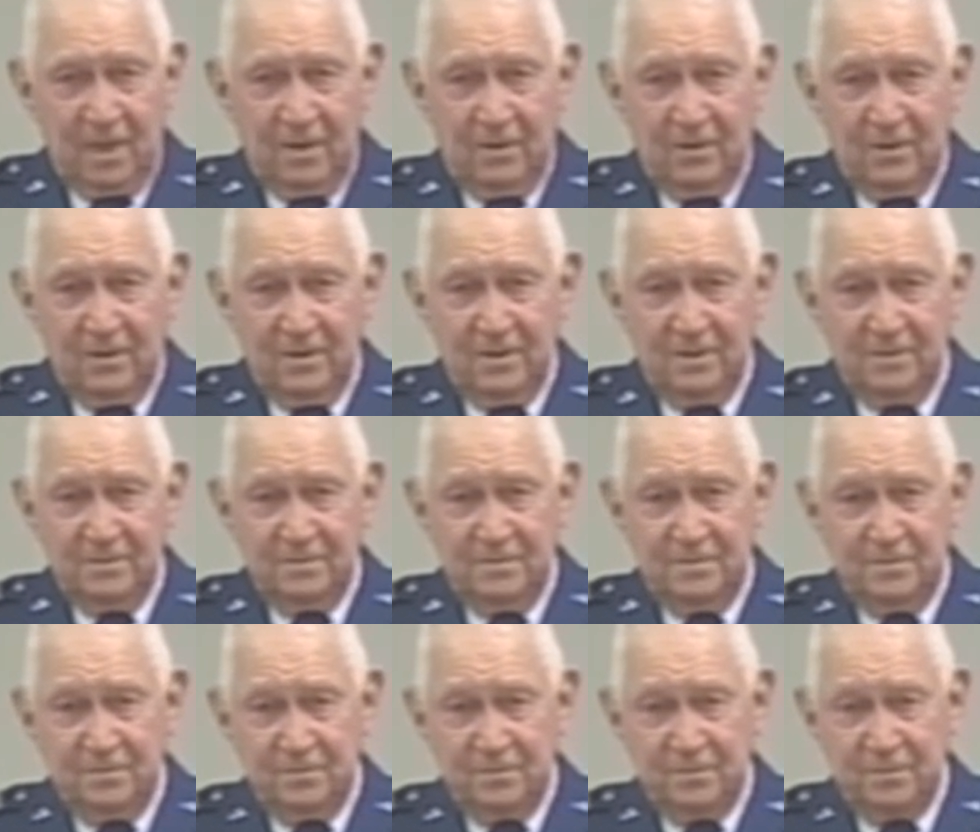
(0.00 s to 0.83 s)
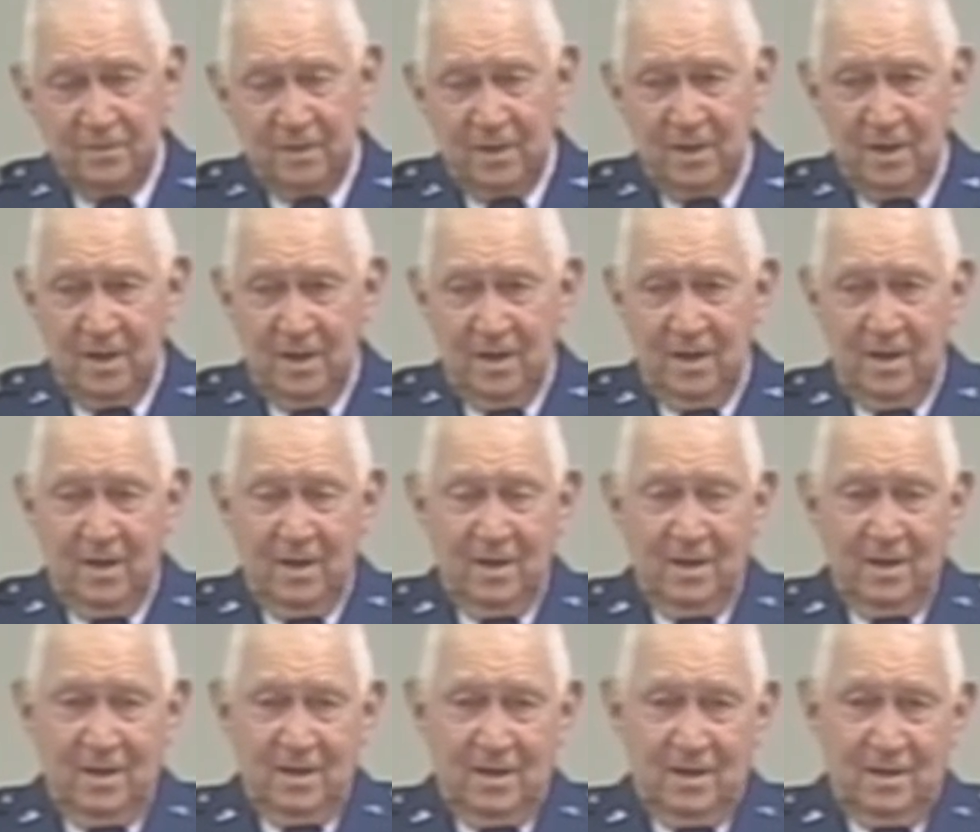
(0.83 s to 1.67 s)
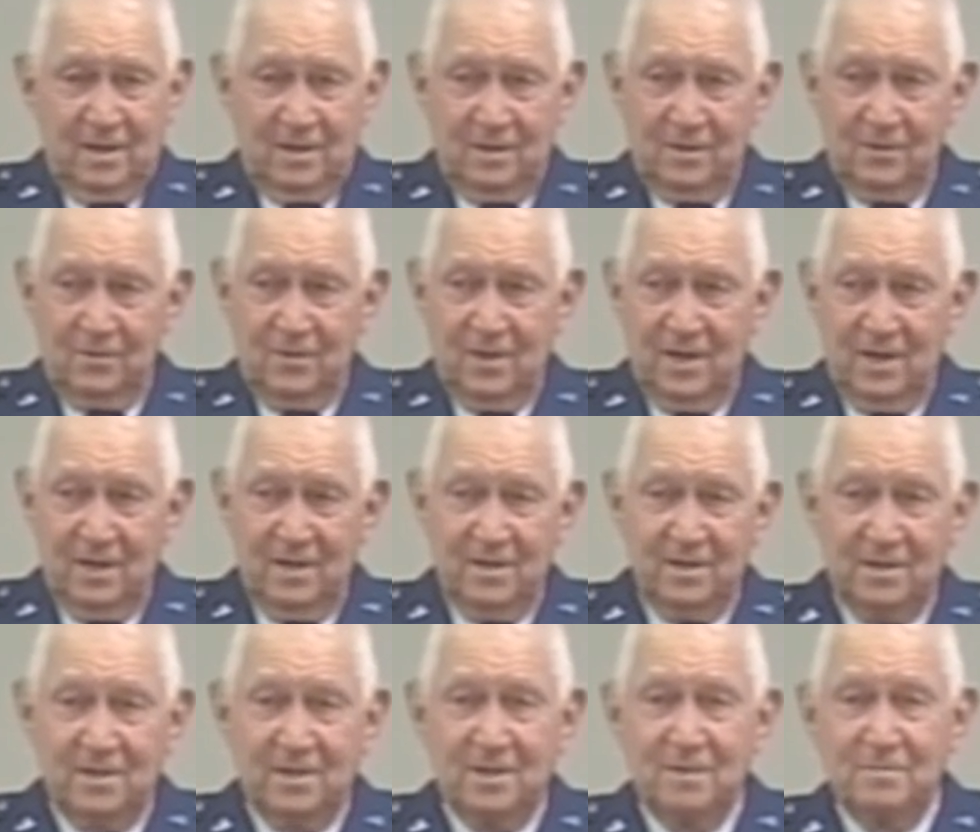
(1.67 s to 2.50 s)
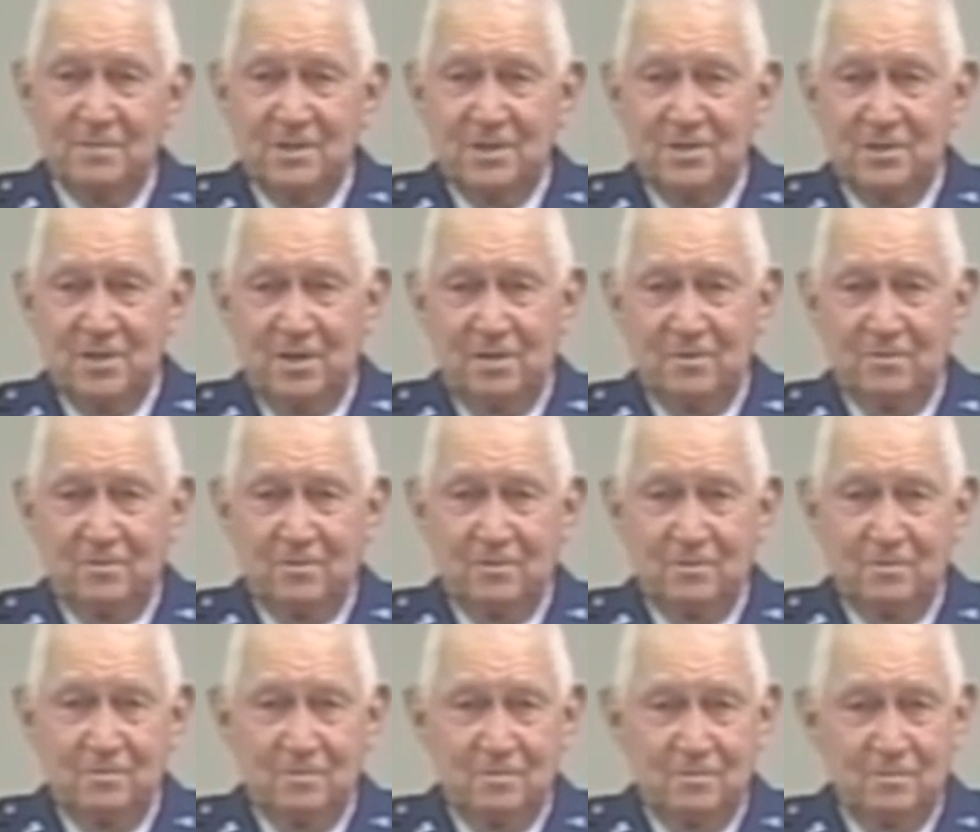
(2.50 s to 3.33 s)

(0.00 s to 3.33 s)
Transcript: Well, a little while, here come the general.